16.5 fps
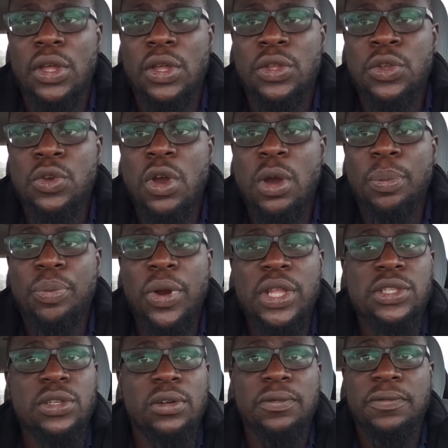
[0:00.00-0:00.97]
you
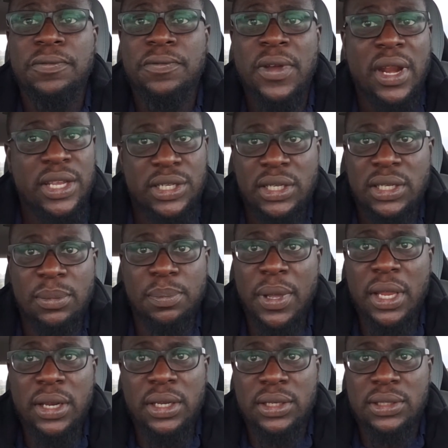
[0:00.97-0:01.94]
operate on financial
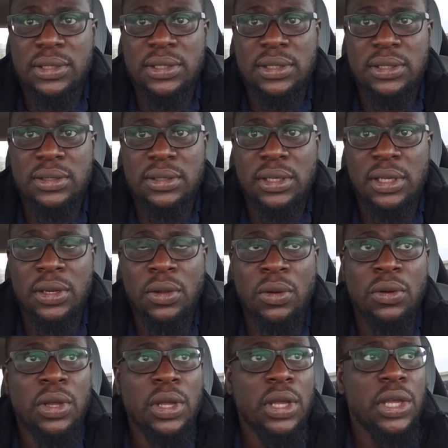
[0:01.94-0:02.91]
dependence.
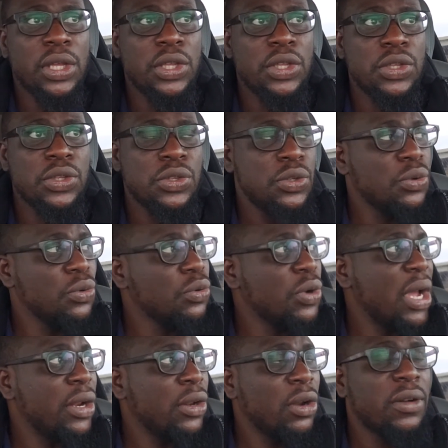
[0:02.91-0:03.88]
You
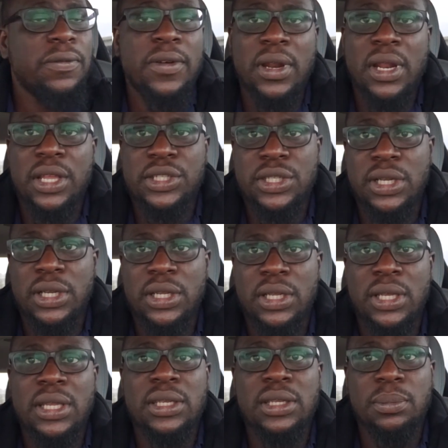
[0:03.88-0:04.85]
are not
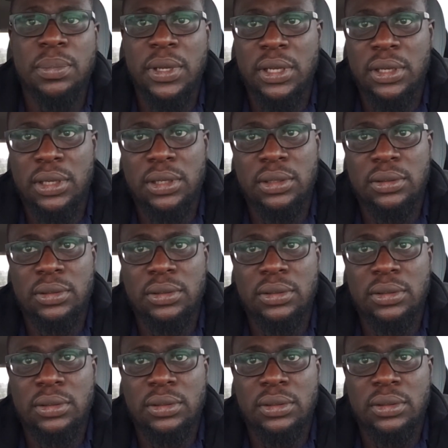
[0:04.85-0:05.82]
financially independent.
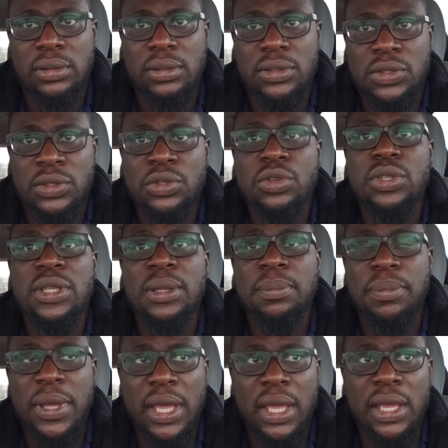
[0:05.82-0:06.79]
So you
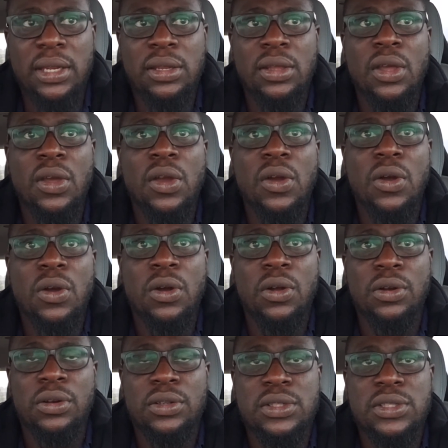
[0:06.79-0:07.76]
depend
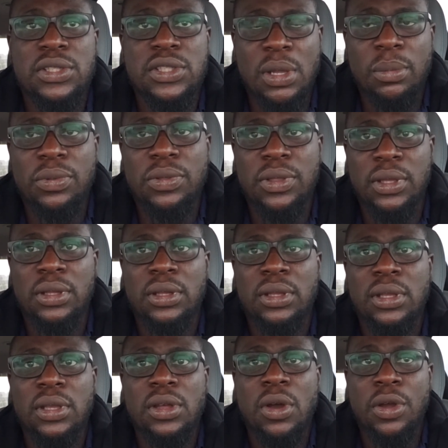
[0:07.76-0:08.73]
on something.
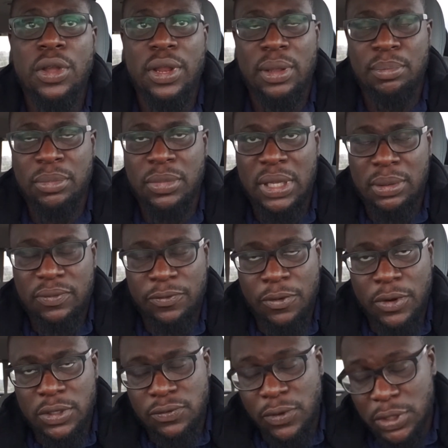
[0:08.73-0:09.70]

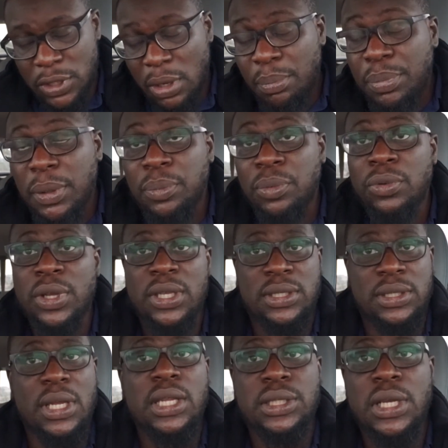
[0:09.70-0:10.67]
For some people,
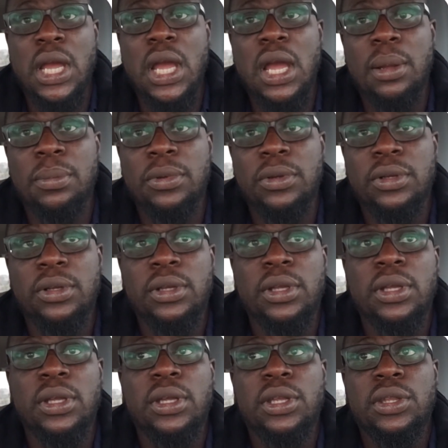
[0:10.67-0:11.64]
it's their job.
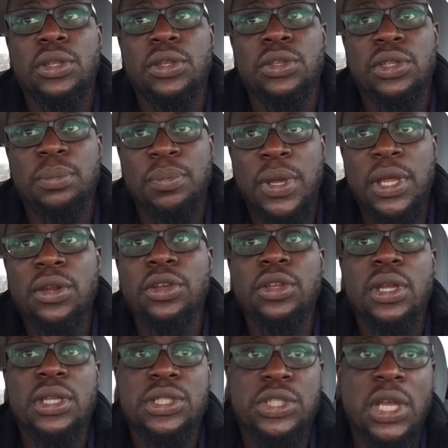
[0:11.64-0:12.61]
You depend on
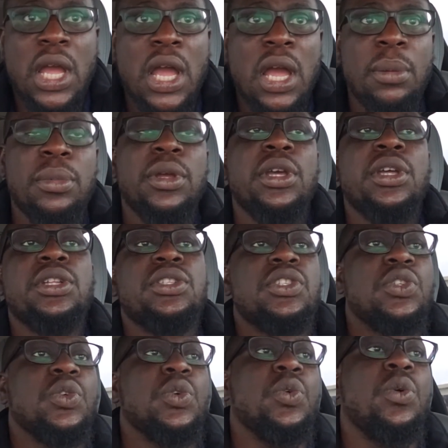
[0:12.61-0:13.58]
your job
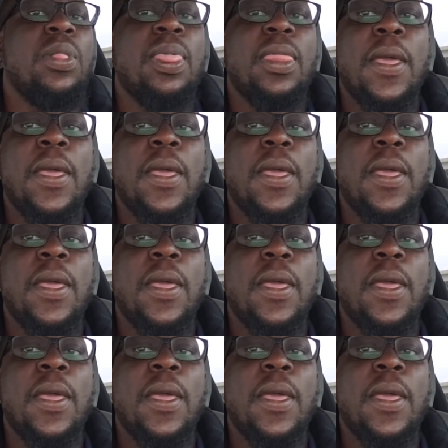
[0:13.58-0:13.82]
to